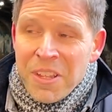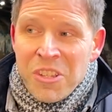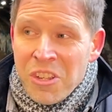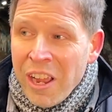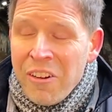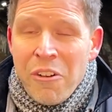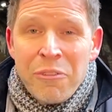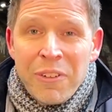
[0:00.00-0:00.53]

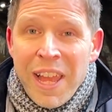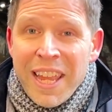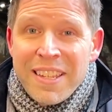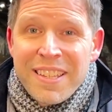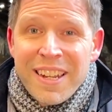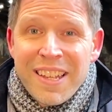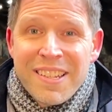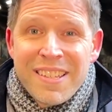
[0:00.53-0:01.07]
So I
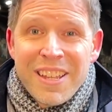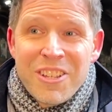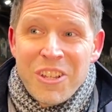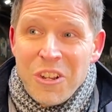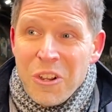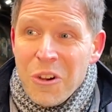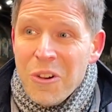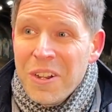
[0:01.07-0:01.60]
reflected and I said,
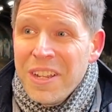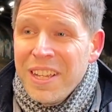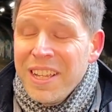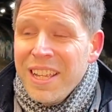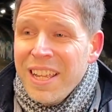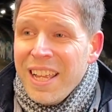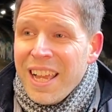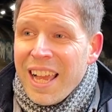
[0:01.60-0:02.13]
you know,
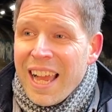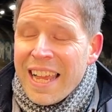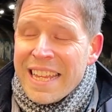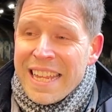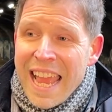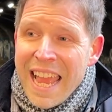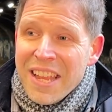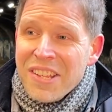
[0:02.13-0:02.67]
I
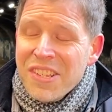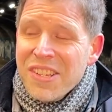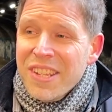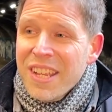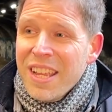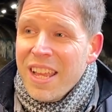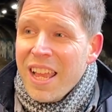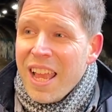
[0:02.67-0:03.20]

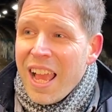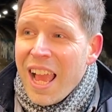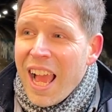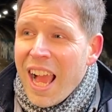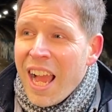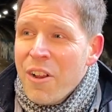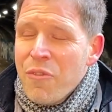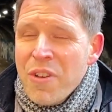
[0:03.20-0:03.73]
guess
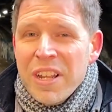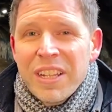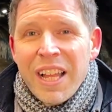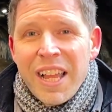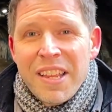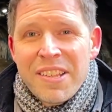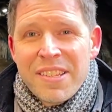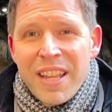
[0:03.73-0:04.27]
I
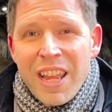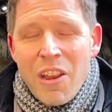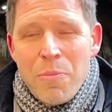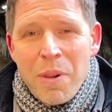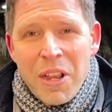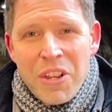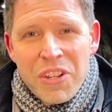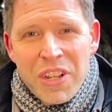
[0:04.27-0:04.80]
realized how
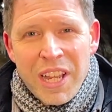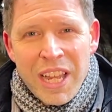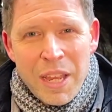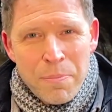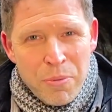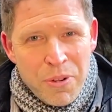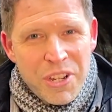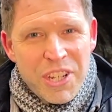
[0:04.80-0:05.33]
much I
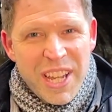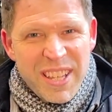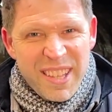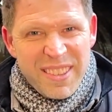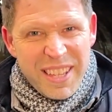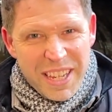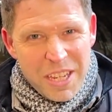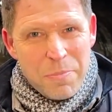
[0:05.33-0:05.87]

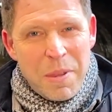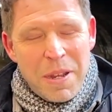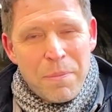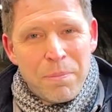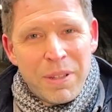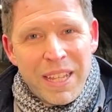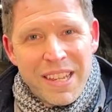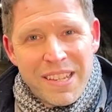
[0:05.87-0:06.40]
appreciated things being
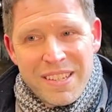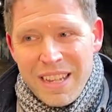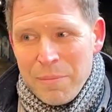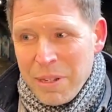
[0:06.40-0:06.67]
in place.